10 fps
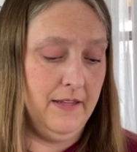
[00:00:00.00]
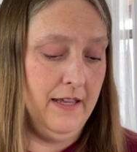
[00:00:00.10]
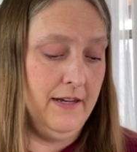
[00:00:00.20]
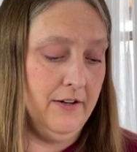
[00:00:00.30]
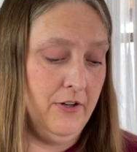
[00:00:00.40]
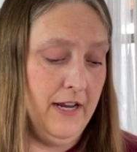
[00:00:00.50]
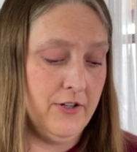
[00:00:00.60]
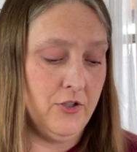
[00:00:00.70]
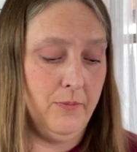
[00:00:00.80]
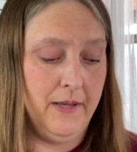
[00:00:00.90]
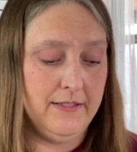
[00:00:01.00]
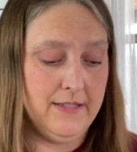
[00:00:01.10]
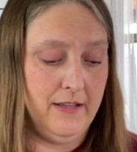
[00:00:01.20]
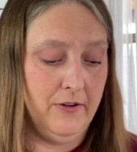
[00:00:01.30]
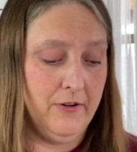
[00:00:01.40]
An international
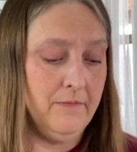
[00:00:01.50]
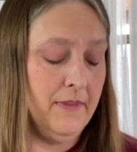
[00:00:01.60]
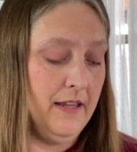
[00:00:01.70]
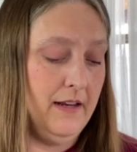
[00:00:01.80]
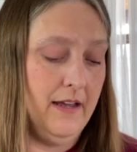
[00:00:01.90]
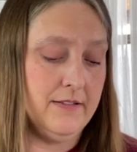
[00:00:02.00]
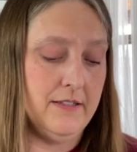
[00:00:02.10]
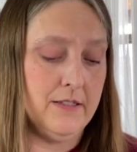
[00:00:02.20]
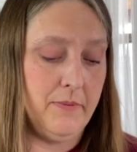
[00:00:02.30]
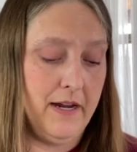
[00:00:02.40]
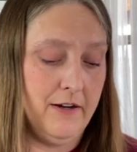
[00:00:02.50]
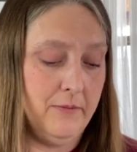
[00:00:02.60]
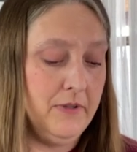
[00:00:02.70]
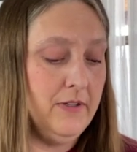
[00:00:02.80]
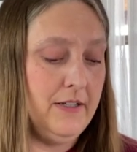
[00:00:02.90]
bestseller, it has inspired
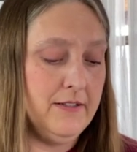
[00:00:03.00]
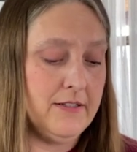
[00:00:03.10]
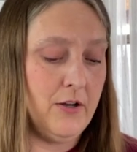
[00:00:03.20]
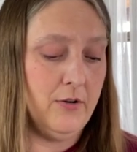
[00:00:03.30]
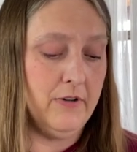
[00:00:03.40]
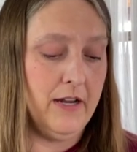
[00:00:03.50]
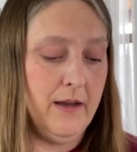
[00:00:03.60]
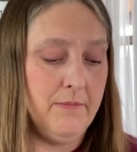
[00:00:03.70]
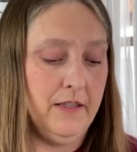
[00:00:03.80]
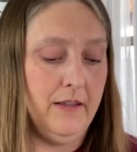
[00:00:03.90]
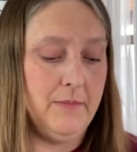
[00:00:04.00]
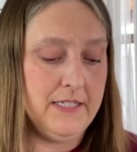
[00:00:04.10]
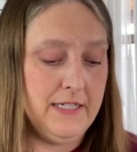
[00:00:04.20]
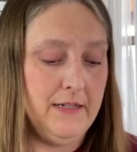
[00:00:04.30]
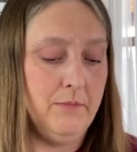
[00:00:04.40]
millions to overcome the
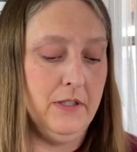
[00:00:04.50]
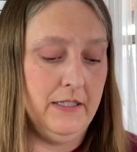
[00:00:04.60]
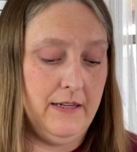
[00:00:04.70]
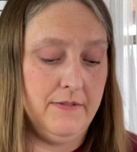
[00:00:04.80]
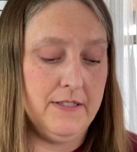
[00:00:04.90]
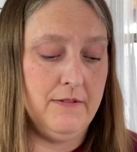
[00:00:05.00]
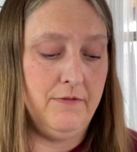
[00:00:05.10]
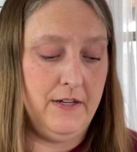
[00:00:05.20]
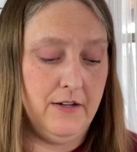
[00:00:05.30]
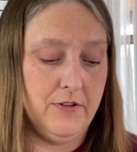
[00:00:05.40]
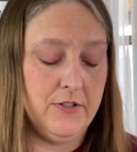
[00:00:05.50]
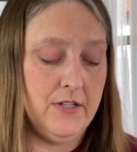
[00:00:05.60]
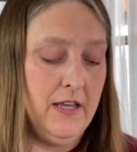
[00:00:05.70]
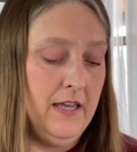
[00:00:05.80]
limiting beliefs and fears